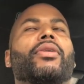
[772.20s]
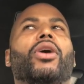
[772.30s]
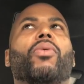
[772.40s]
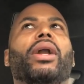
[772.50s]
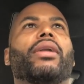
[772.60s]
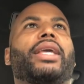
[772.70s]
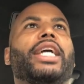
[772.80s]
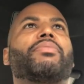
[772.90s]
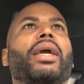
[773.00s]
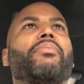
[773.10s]
Or whatever the
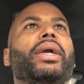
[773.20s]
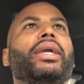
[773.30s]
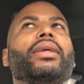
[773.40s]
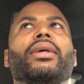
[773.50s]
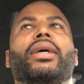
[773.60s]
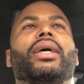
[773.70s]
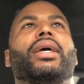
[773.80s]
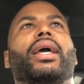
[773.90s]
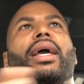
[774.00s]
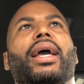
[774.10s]
case may be.
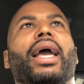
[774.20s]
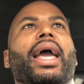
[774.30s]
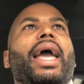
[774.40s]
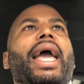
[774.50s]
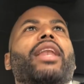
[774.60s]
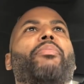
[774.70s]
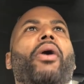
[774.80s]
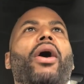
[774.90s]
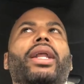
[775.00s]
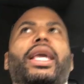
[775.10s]
And the
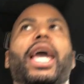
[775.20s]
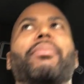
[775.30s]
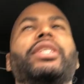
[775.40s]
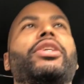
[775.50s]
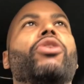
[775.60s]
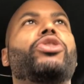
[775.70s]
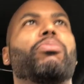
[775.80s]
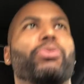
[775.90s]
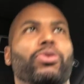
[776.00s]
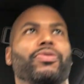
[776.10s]
party gave me social
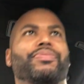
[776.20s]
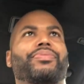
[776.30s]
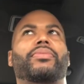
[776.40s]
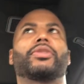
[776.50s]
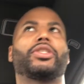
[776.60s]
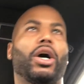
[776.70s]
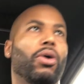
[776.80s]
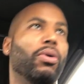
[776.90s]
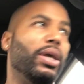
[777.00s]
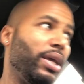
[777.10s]
proof. So